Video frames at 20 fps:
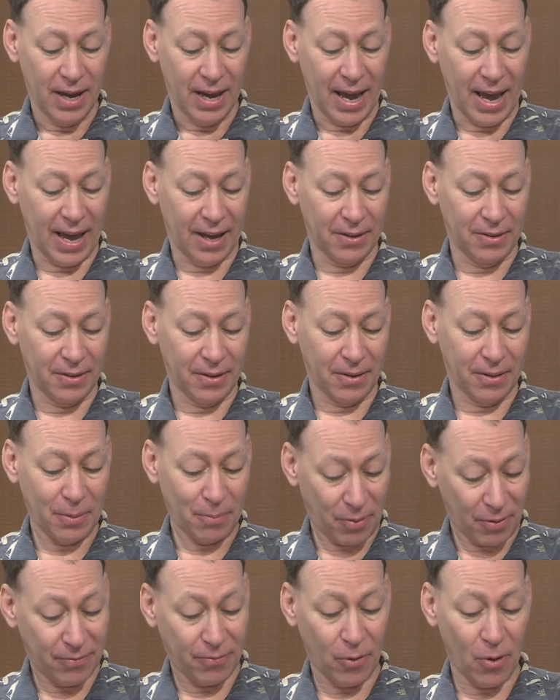and the
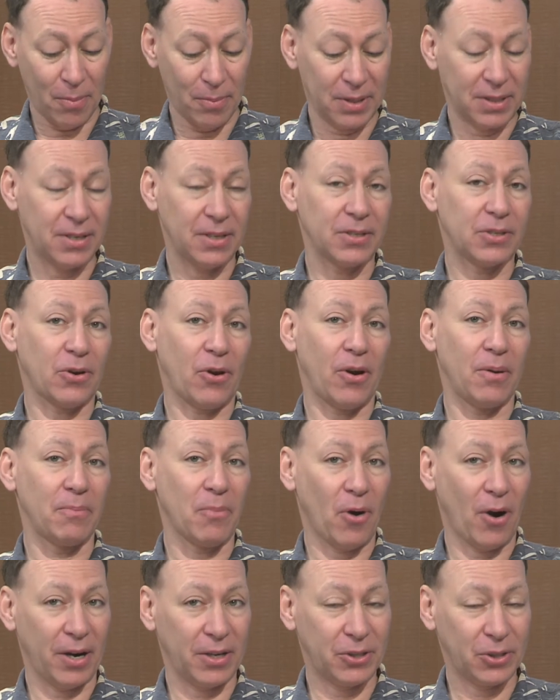performances are on
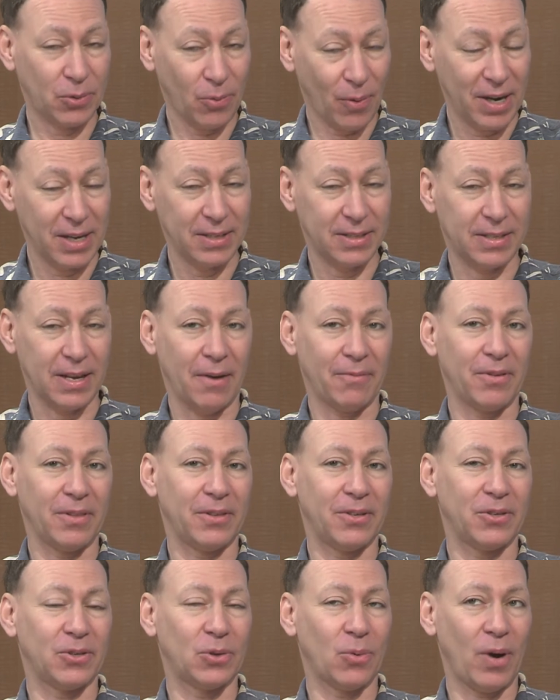March
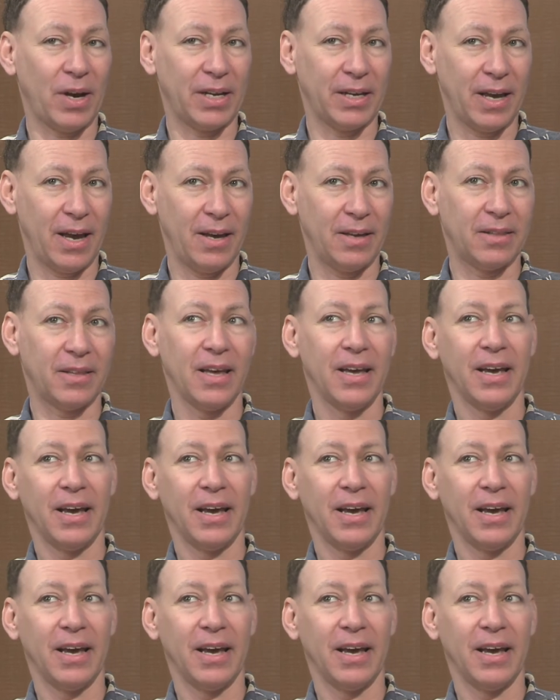27th and 28th.